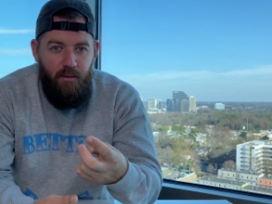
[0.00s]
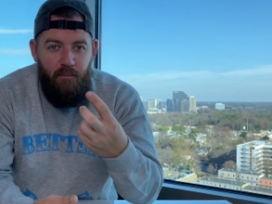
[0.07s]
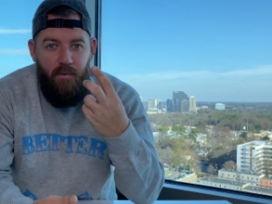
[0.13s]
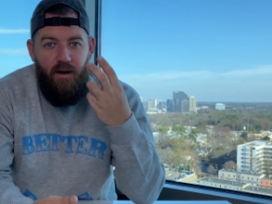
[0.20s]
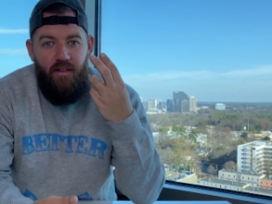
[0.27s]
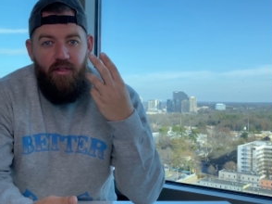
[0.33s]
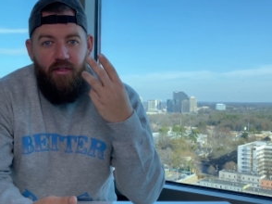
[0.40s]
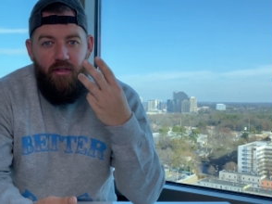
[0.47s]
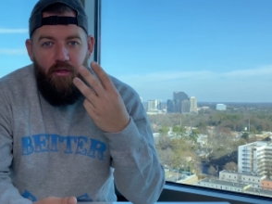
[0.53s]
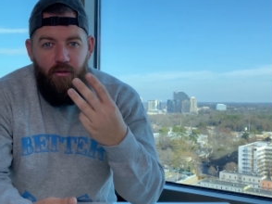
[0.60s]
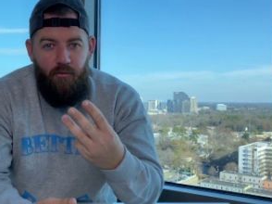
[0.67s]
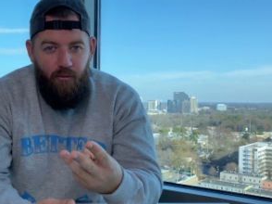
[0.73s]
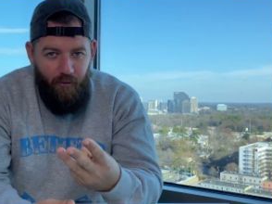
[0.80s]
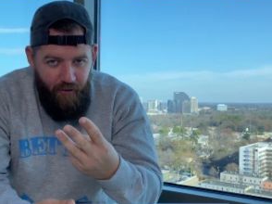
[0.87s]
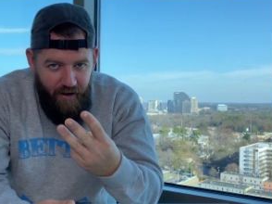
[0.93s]
but
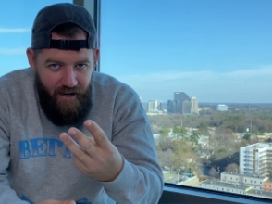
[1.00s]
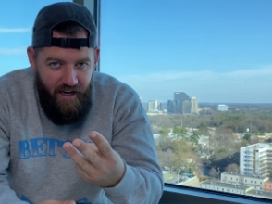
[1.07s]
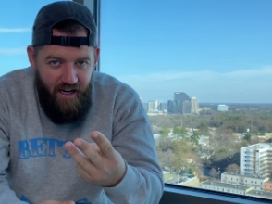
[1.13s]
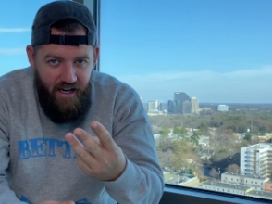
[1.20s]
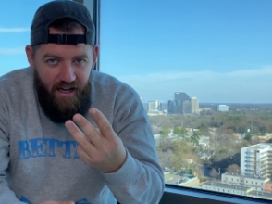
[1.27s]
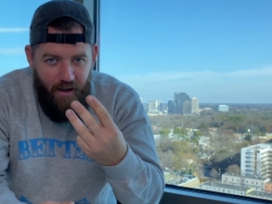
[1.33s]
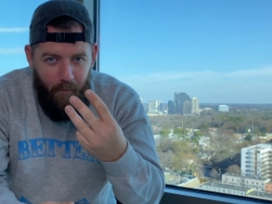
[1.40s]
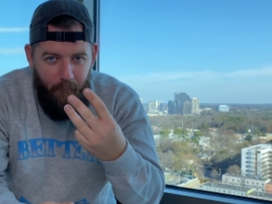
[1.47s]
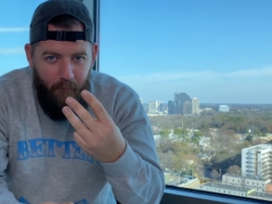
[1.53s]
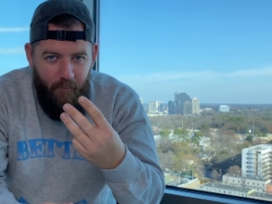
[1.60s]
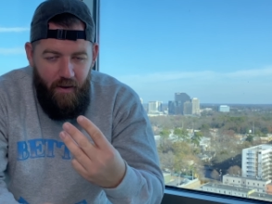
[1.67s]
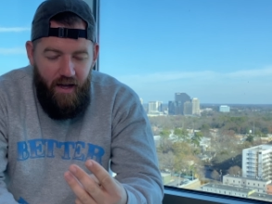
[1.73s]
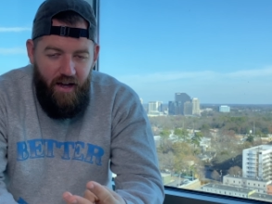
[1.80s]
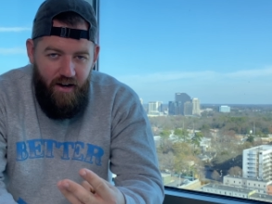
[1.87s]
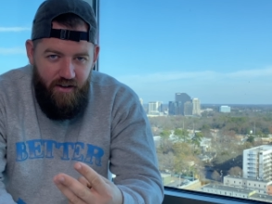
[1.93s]
3
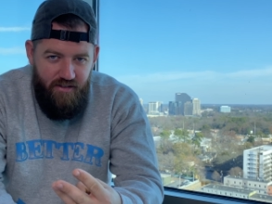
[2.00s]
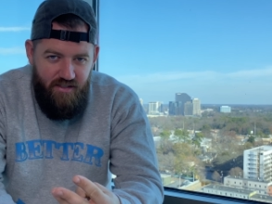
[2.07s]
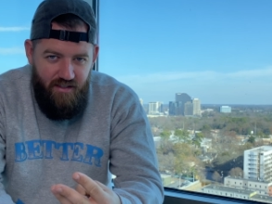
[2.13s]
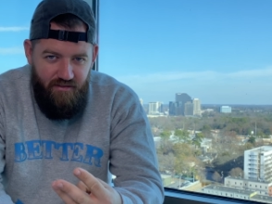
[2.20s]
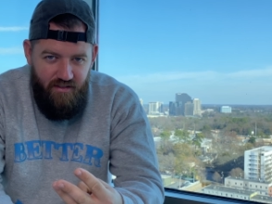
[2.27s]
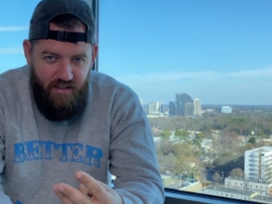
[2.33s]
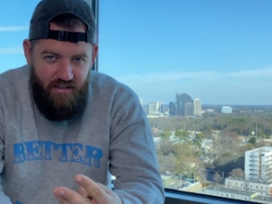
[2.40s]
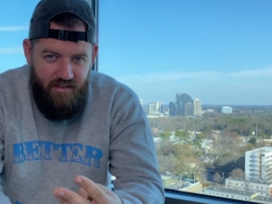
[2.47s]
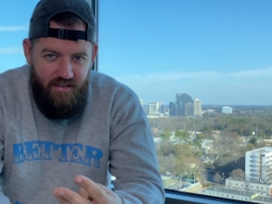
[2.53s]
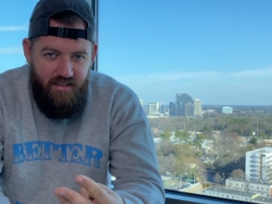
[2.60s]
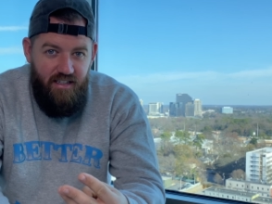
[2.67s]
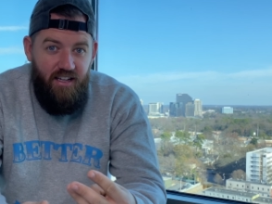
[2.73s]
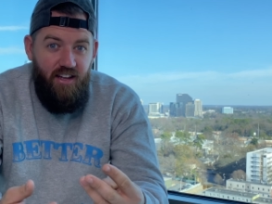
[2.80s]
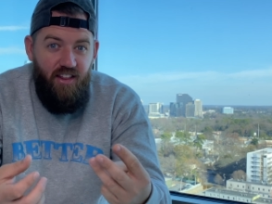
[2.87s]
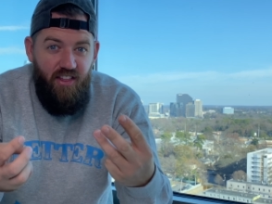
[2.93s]
pairs of these.
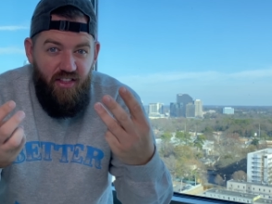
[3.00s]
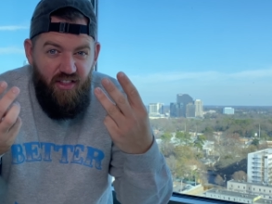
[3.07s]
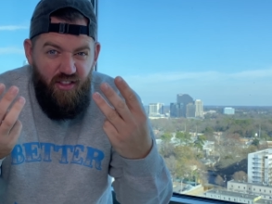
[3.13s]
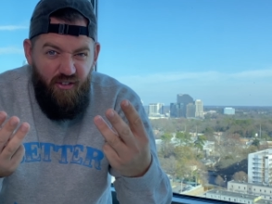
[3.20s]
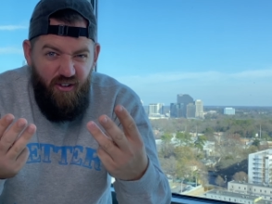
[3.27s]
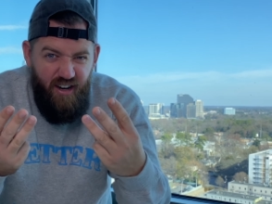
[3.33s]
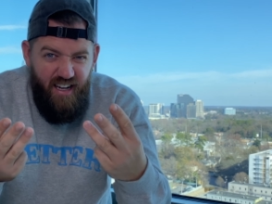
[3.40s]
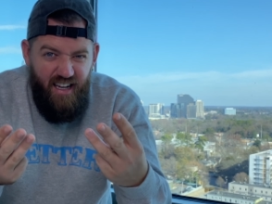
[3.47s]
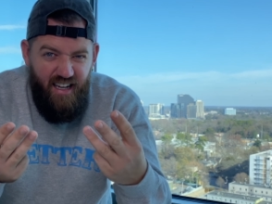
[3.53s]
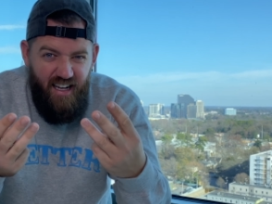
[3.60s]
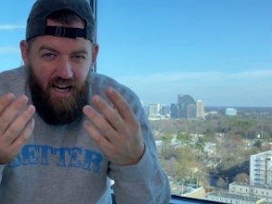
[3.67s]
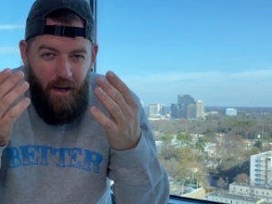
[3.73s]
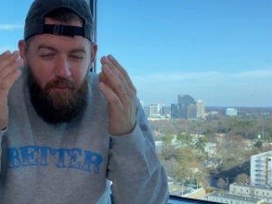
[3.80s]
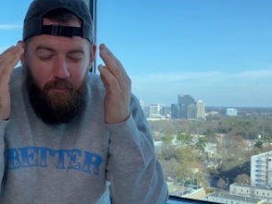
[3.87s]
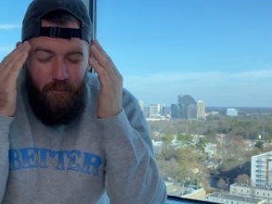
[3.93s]
3.
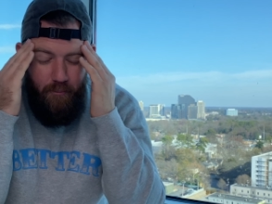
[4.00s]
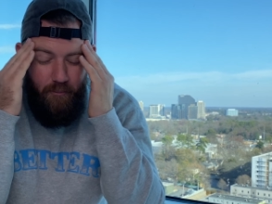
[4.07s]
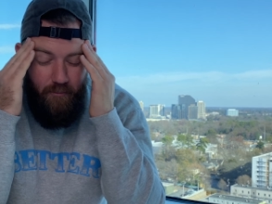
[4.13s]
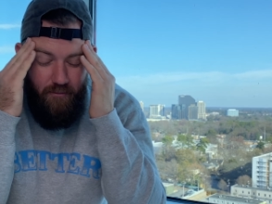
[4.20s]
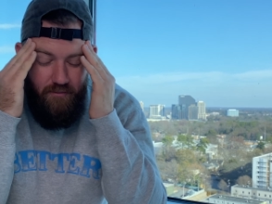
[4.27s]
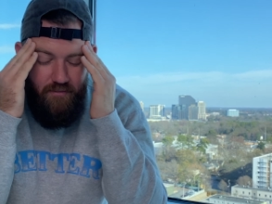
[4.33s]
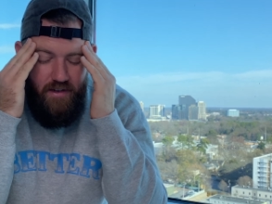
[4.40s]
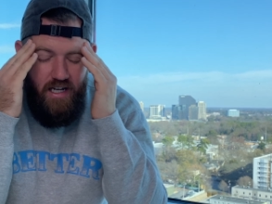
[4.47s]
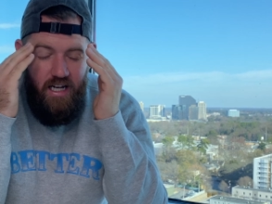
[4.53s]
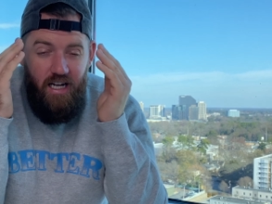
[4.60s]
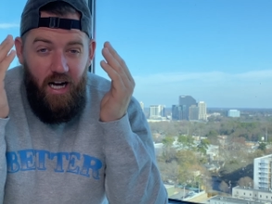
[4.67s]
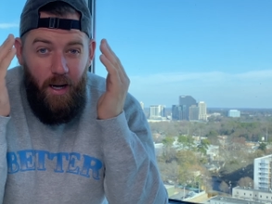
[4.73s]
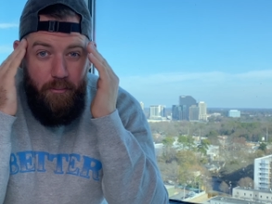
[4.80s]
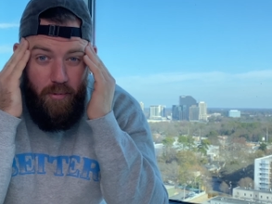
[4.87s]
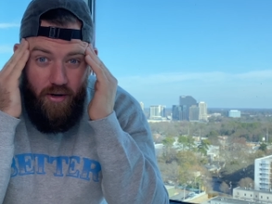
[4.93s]

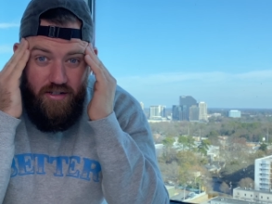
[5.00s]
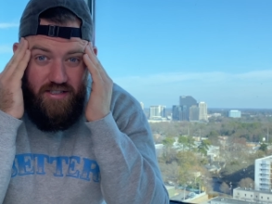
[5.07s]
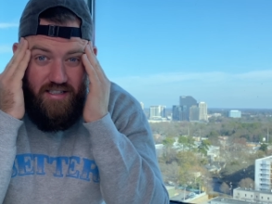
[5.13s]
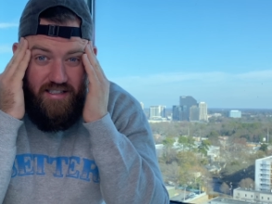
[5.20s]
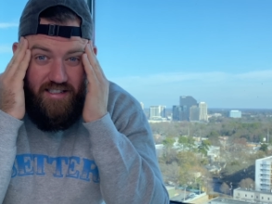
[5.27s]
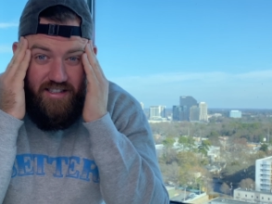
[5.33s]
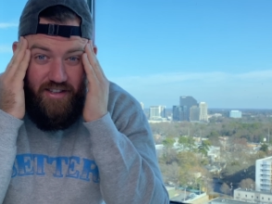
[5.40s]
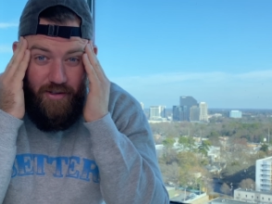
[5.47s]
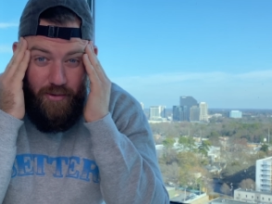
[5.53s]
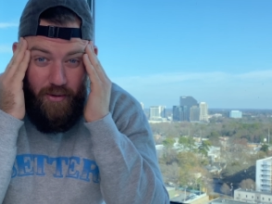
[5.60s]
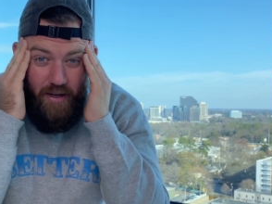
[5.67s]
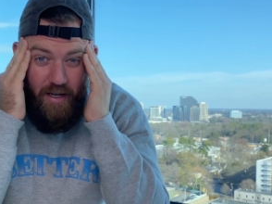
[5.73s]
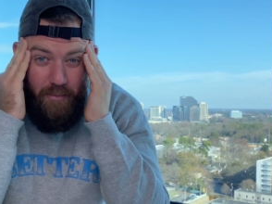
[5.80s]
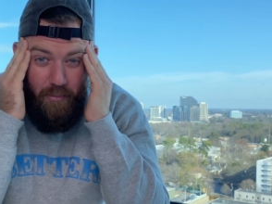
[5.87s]
I purchased 3